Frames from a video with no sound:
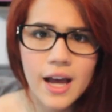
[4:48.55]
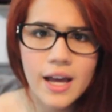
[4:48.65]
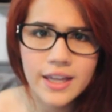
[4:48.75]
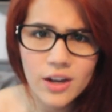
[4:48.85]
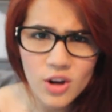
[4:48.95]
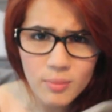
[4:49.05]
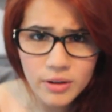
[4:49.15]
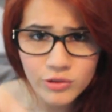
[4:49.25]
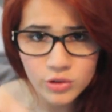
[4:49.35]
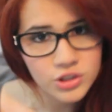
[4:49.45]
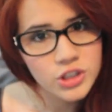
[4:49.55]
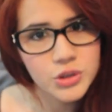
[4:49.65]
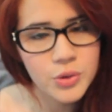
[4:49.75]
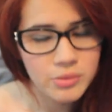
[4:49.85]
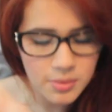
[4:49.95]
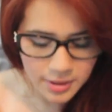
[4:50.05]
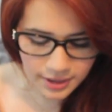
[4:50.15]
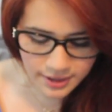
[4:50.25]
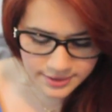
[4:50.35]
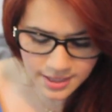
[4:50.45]
I carry my phone charger with me
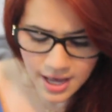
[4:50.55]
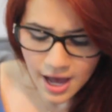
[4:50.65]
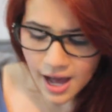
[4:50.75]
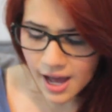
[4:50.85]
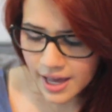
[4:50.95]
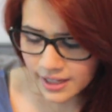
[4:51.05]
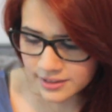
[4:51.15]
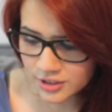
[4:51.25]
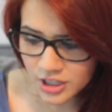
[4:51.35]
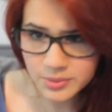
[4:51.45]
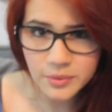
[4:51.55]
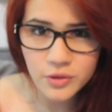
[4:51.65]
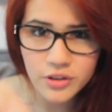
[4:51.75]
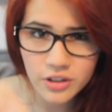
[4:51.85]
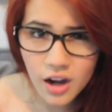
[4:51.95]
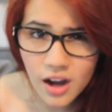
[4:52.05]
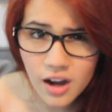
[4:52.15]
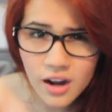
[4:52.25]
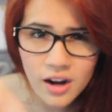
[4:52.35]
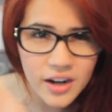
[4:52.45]
because I charge my phone in the
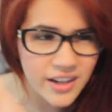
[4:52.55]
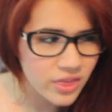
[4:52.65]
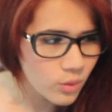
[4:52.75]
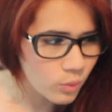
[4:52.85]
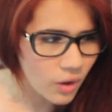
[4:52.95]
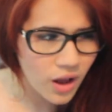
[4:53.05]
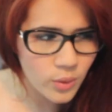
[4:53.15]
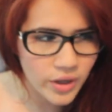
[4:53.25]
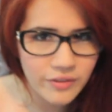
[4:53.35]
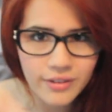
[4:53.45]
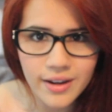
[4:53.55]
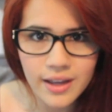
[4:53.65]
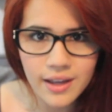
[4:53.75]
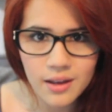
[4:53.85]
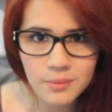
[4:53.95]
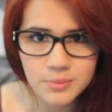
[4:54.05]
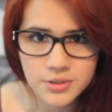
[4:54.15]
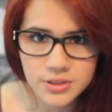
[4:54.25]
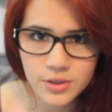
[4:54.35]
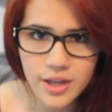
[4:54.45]
car, in the wall, wherever I am.
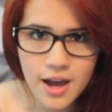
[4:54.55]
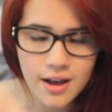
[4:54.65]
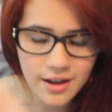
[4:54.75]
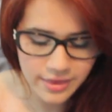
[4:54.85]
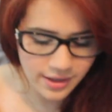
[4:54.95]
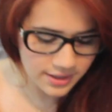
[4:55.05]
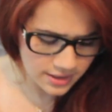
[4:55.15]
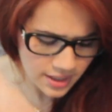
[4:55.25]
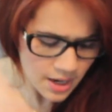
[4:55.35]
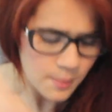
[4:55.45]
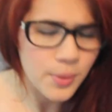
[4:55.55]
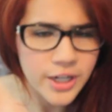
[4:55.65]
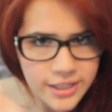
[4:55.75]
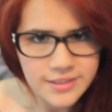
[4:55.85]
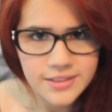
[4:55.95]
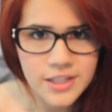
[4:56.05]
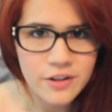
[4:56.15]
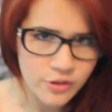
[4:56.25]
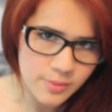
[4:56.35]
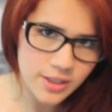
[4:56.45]
So yeah, I think it's pretty
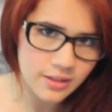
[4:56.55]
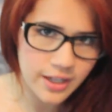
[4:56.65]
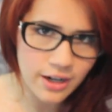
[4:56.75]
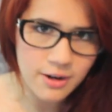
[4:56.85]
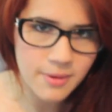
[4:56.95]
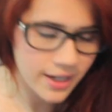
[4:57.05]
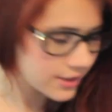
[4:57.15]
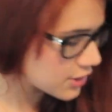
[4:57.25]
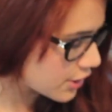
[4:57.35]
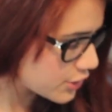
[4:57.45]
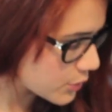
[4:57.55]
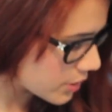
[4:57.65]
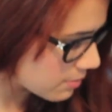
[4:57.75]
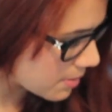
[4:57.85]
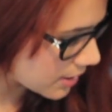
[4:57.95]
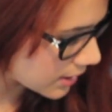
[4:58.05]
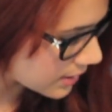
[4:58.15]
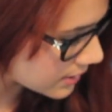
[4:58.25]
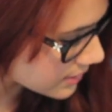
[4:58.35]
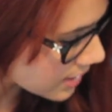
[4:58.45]
necessary for me to carry my charger with me
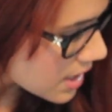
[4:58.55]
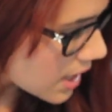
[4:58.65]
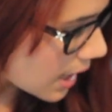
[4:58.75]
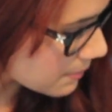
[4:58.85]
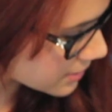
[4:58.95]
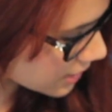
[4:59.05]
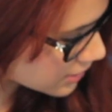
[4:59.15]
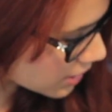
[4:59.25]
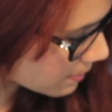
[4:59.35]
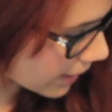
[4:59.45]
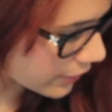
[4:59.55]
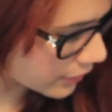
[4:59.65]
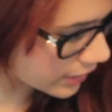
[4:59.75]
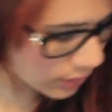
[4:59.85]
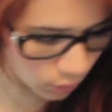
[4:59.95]
because I'm such a battery